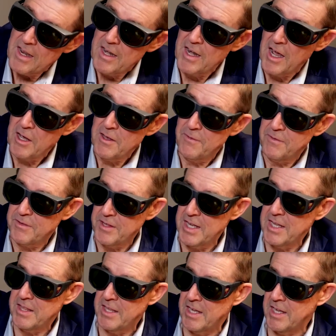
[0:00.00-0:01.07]
Now you've
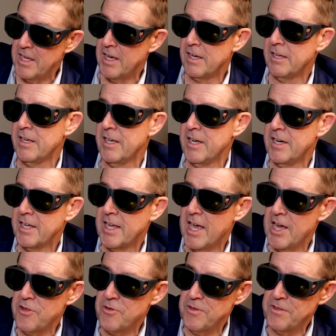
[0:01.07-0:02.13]
seen the
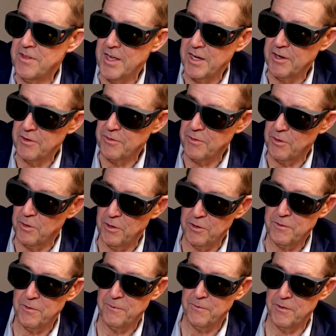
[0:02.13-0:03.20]
indications and
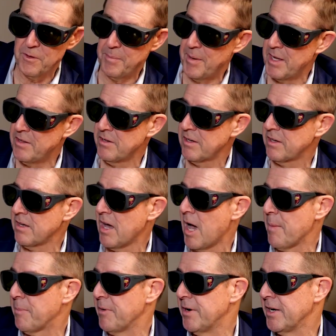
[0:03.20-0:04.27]
controls for the basic
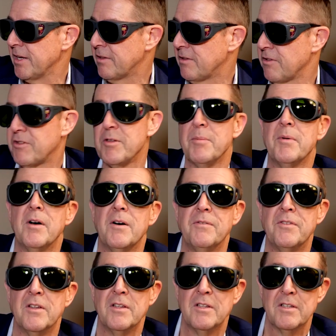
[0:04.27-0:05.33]
operating system of
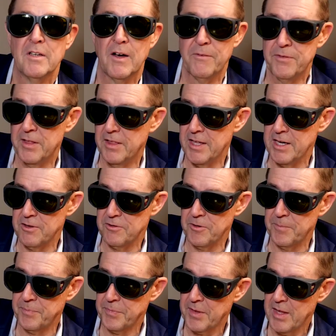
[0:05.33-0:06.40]
the laser.